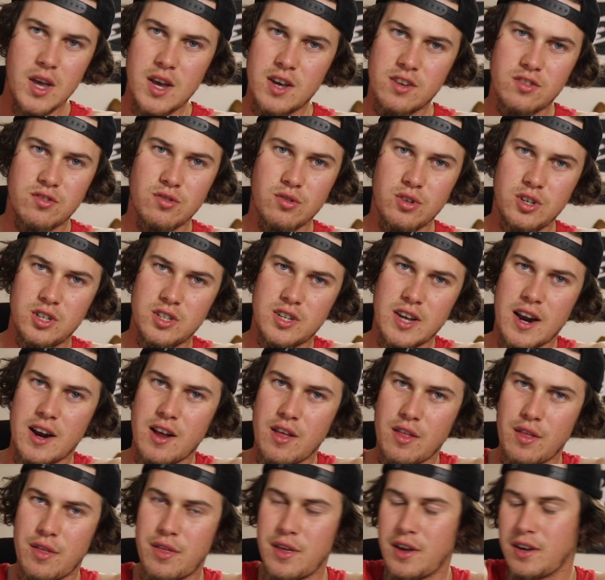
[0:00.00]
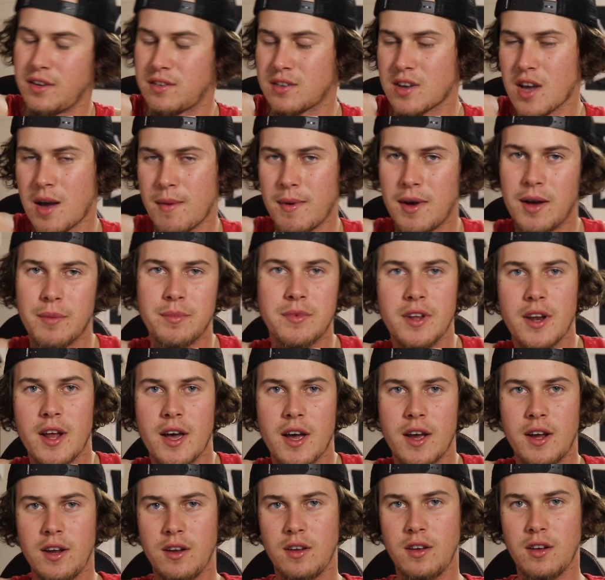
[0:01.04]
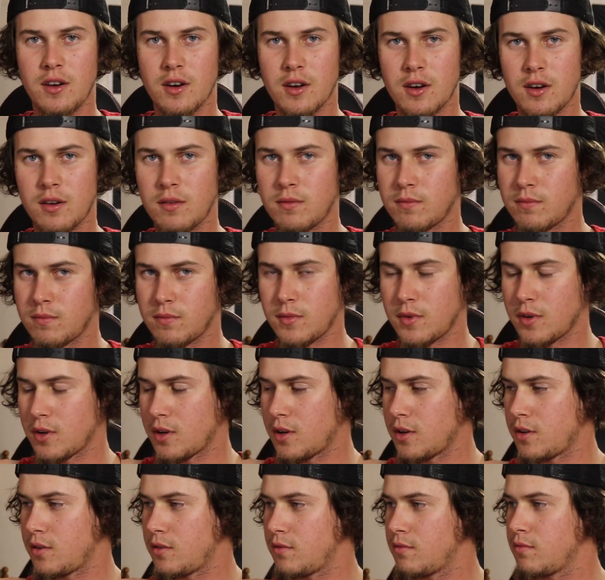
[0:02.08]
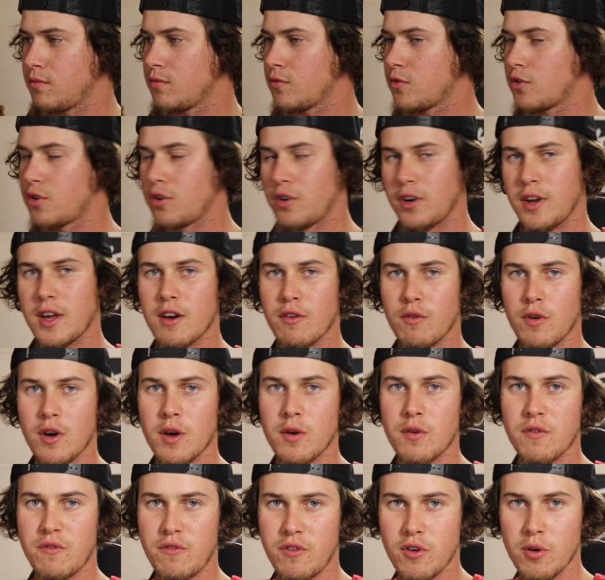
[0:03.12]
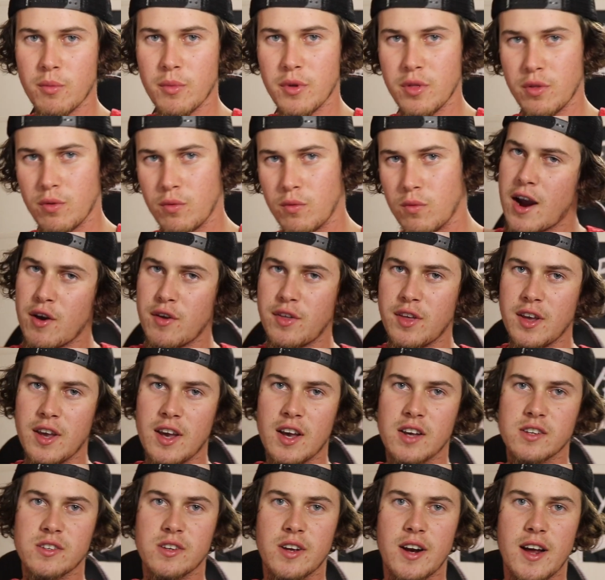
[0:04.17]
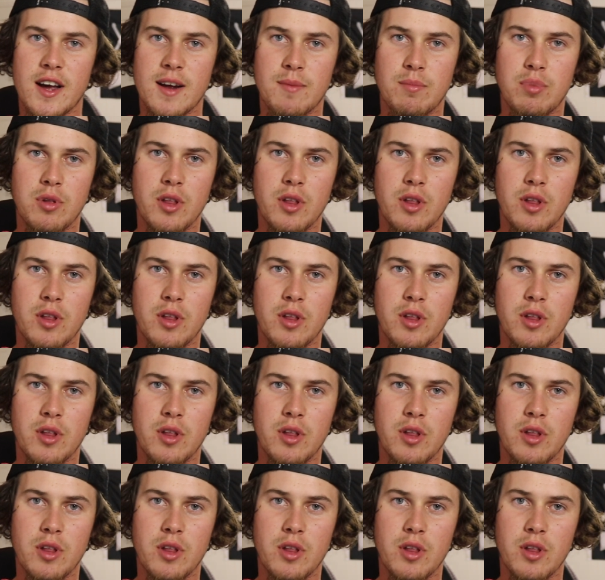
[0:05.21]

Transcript: Yeah, sort of just had other things come up today, you know. I couldn't get around to filming everything else that I had